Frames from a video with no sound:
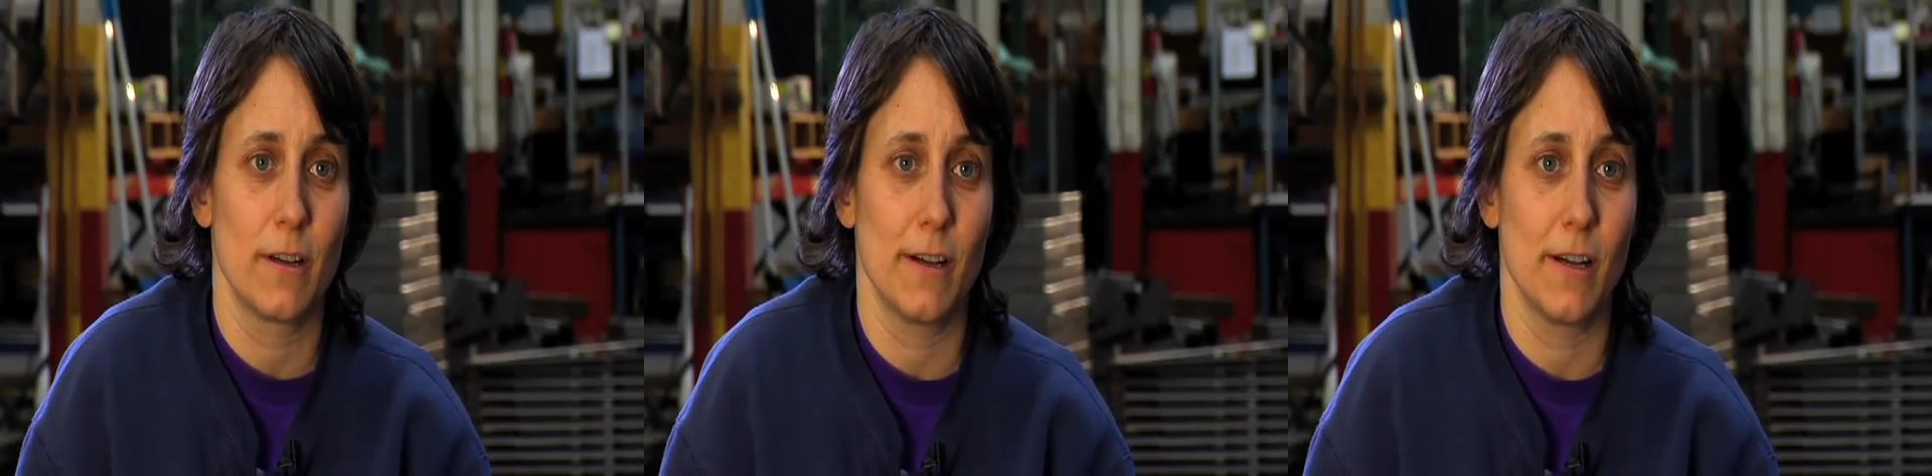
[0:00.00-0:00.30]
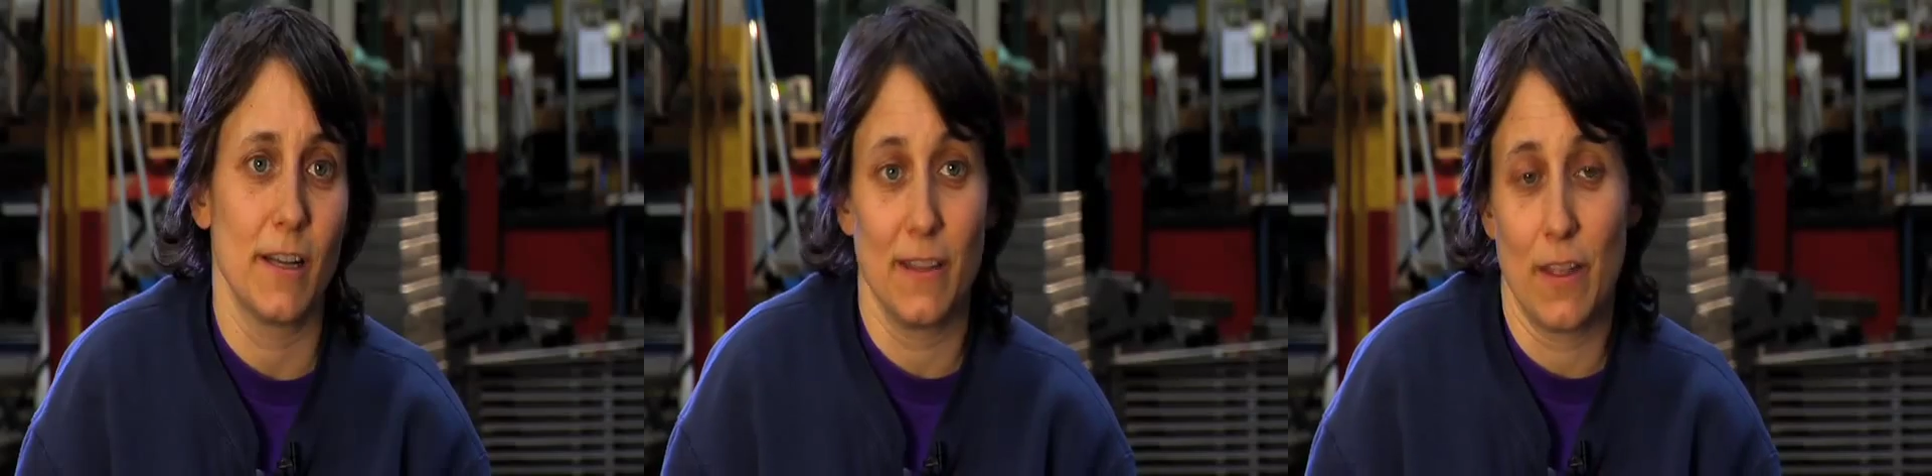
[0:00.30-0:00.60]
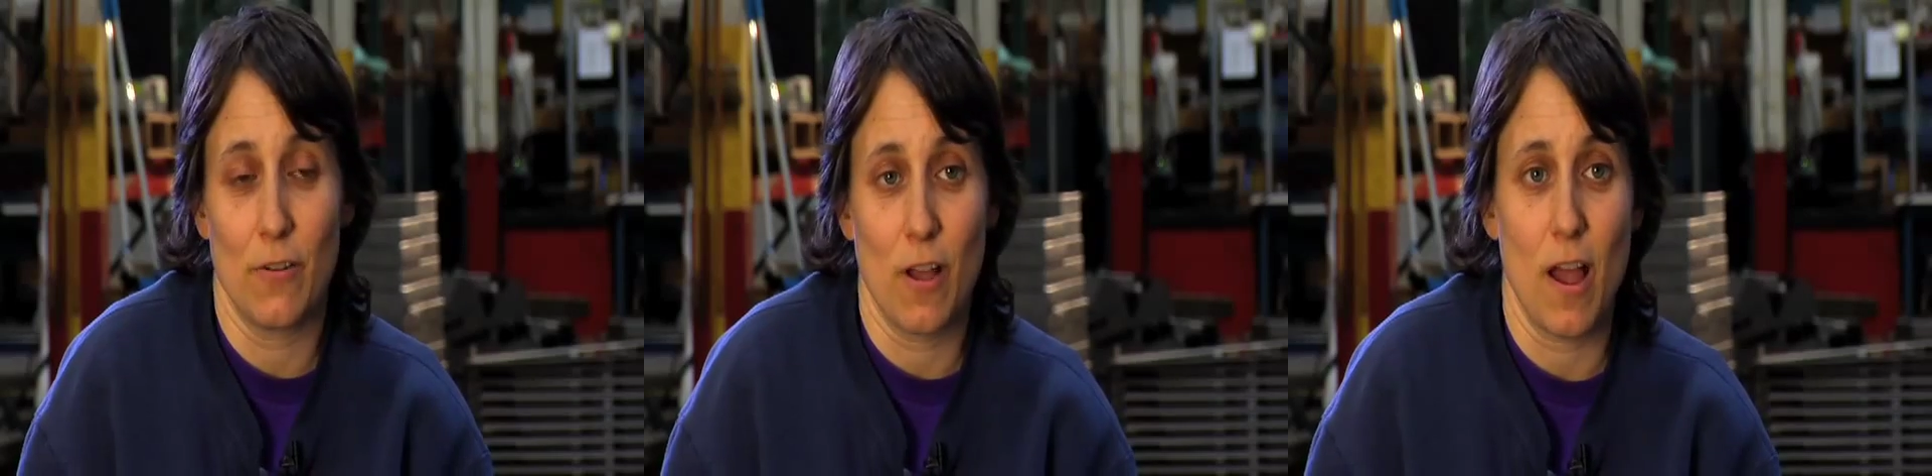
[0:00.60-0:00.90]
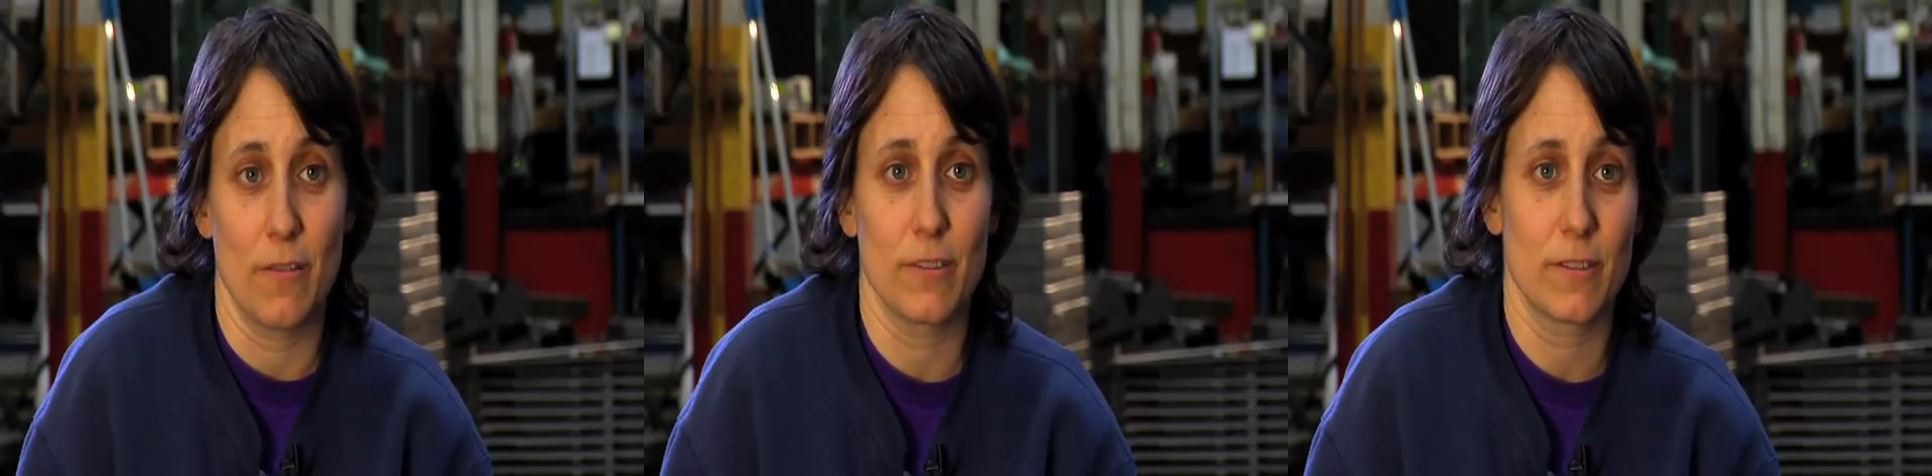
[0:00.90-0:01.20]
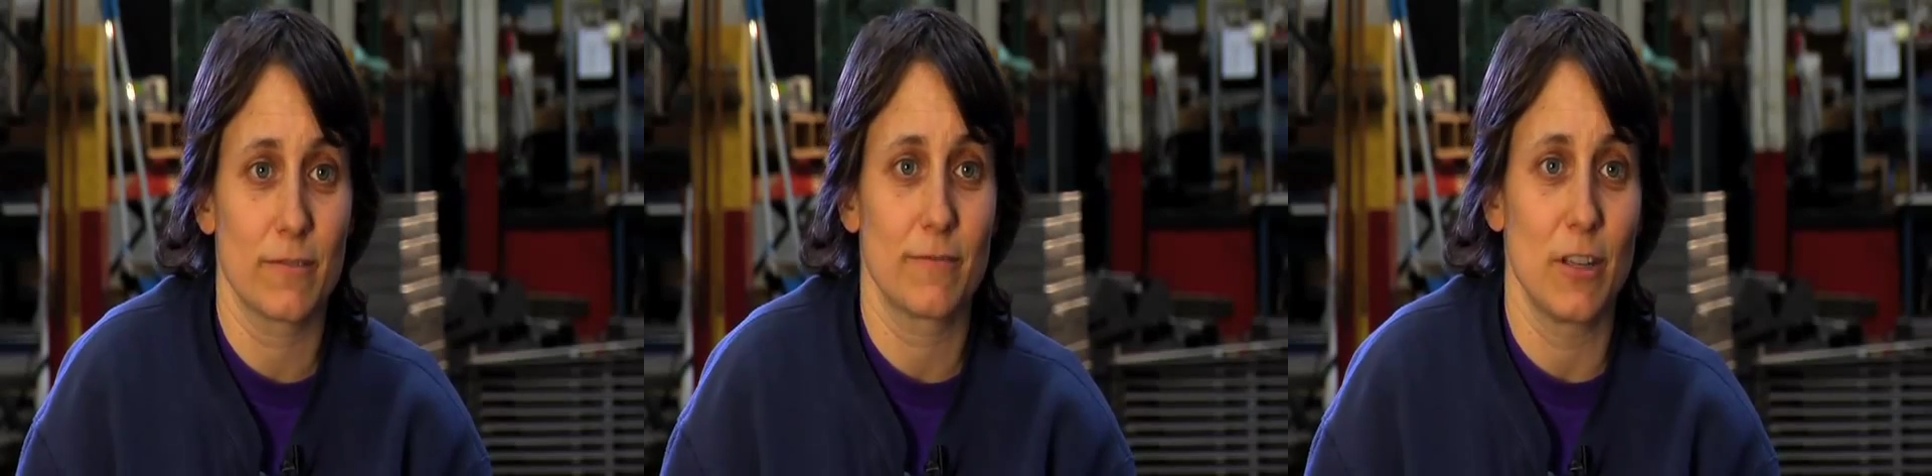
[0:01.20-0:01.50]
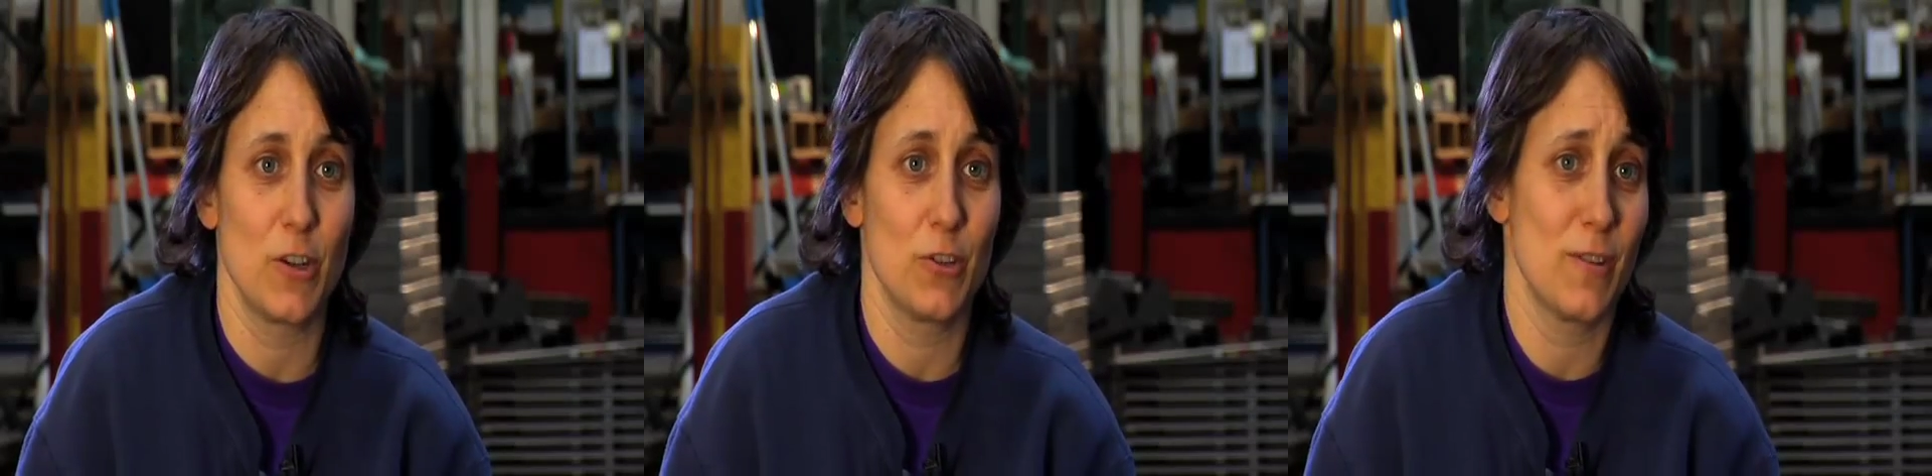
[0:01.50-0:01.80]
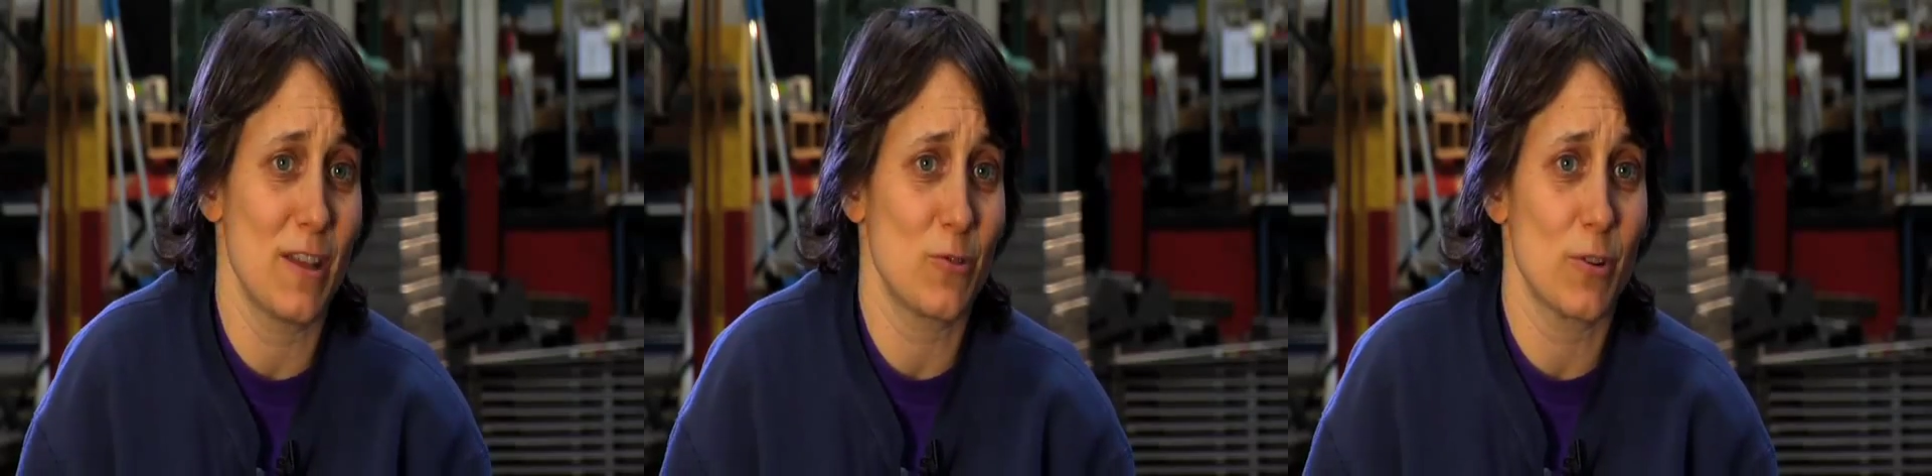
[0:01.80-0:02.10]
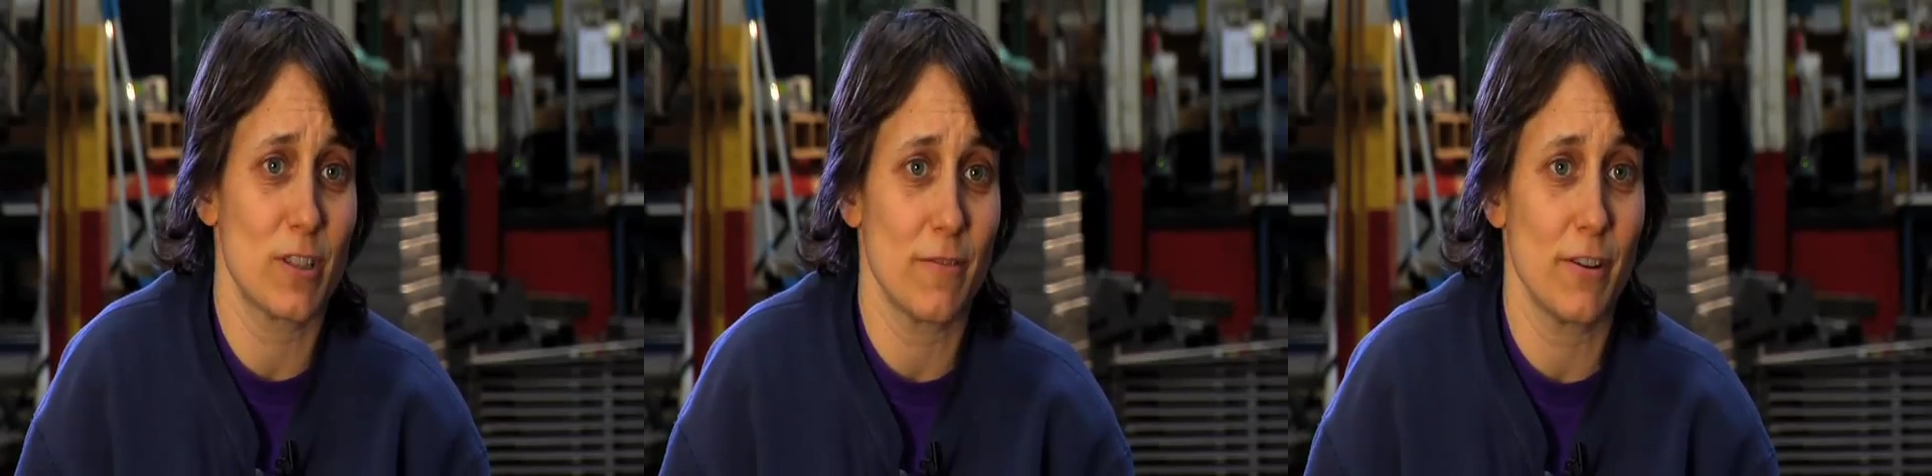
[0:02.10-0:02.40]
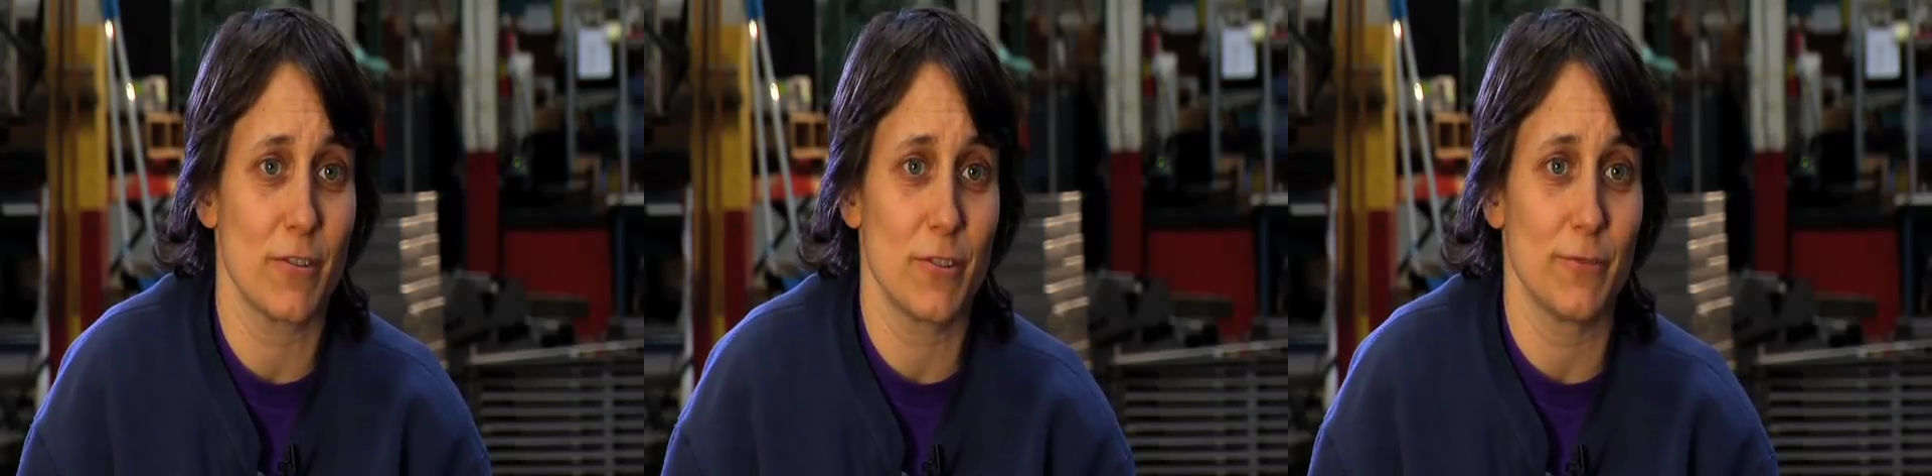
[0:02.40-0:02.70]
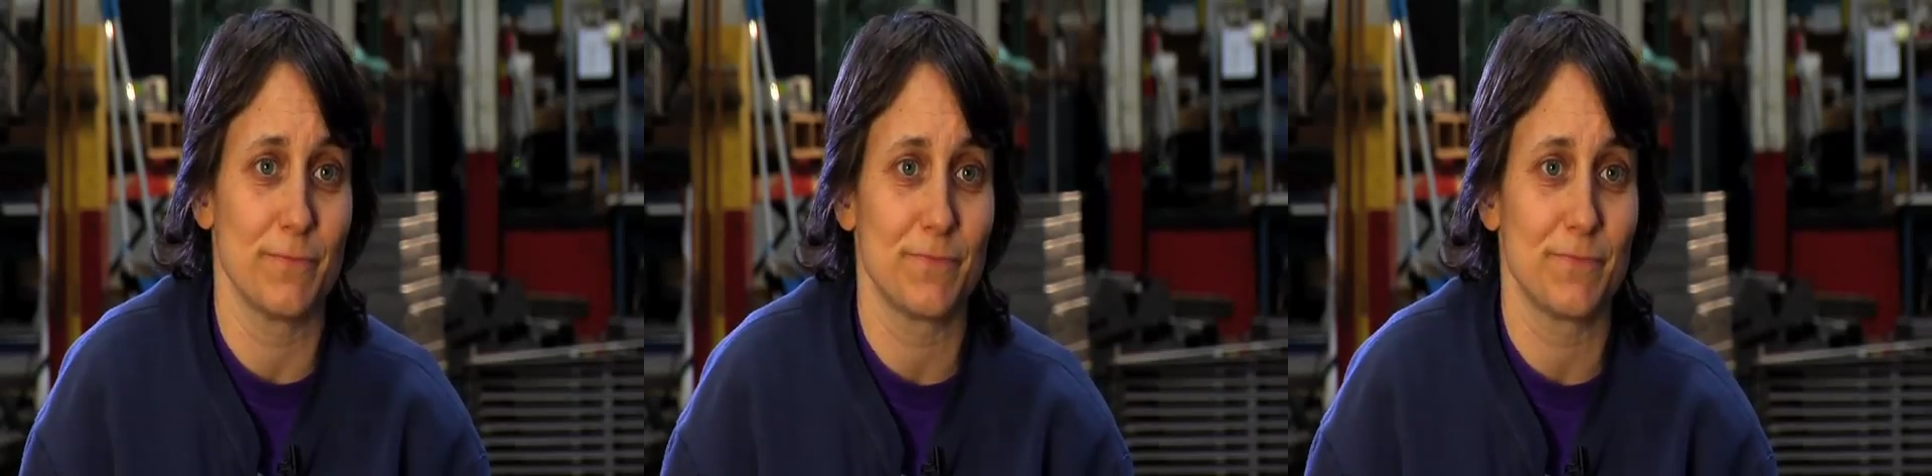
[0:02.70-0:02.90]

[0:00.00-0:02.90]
uh, in their lives. And you can do that sort of stuff here too.